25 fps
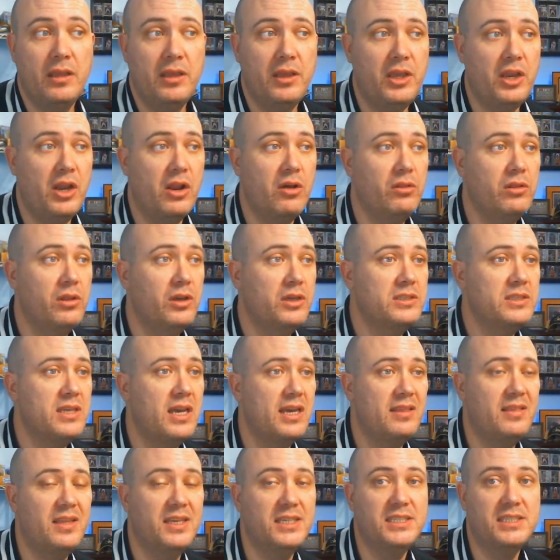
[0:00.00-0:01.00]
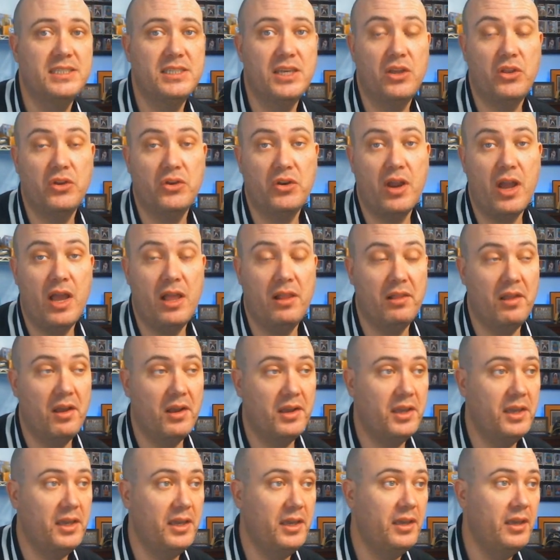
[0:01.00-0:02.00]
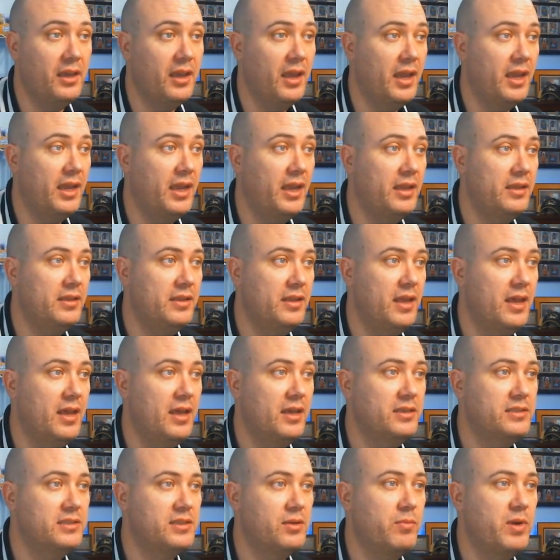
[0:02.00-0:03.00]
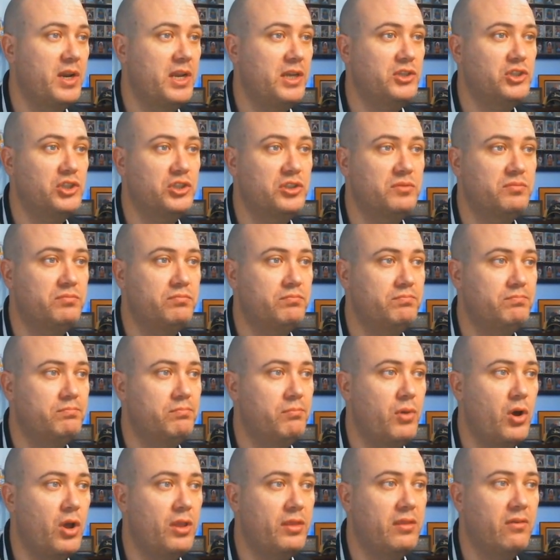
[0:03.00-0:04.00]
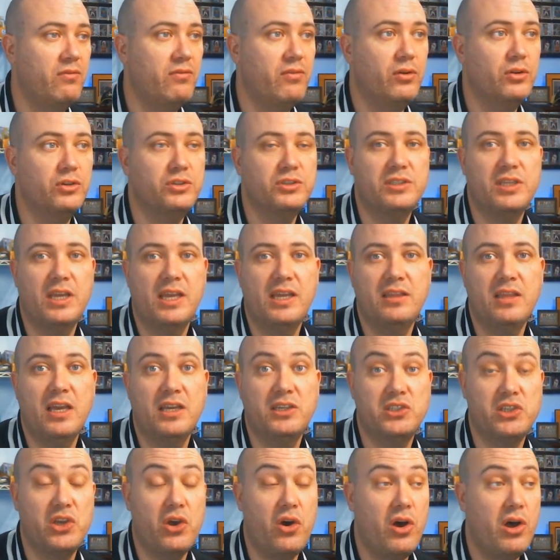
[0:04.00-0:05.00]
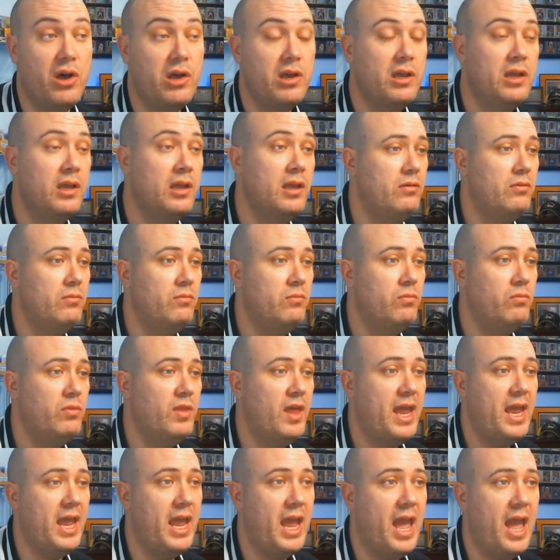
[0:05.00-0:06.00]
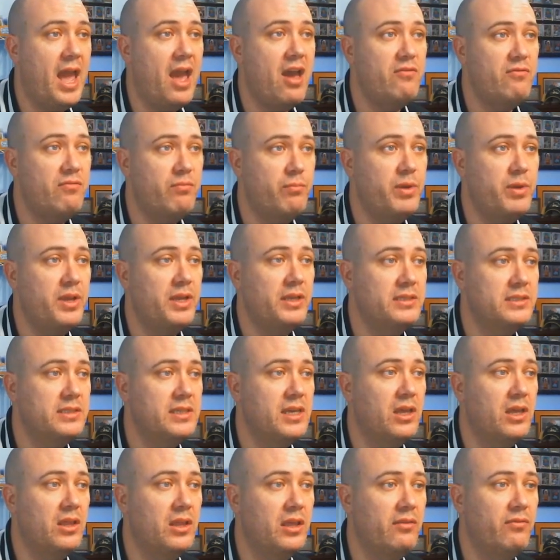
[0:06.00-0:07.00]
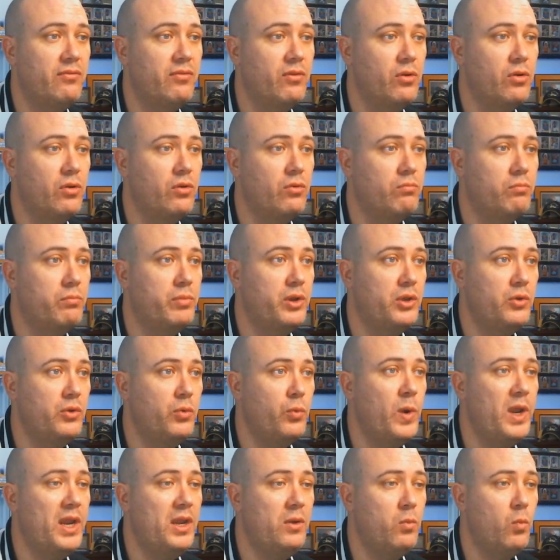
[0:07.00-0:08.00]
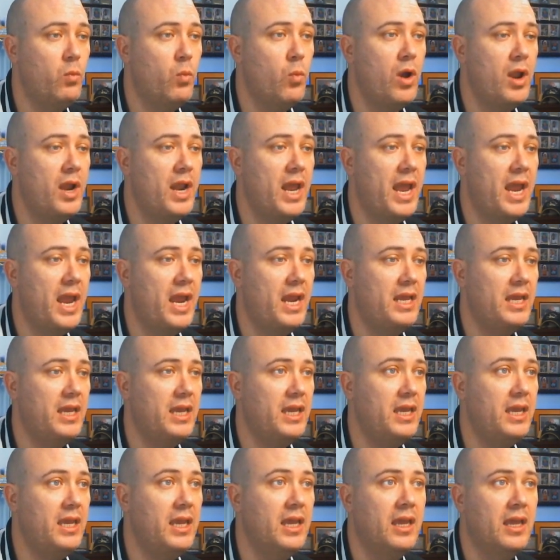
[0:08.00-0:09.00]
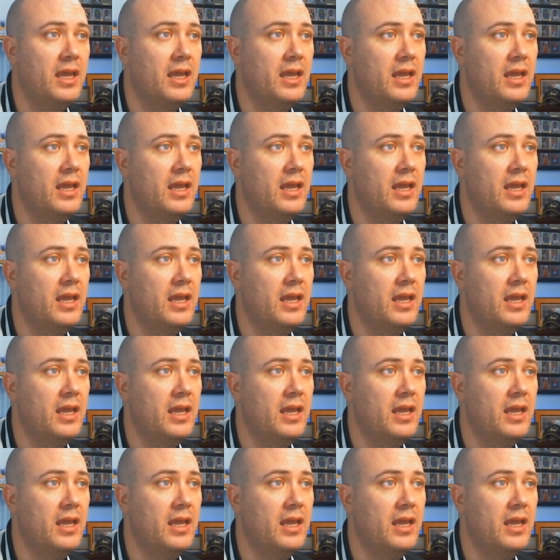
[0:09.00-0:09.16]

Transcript: you know, looks like this seller got lucky and uh, somebody just bought the first thing they saw. They have been selling for between one eighty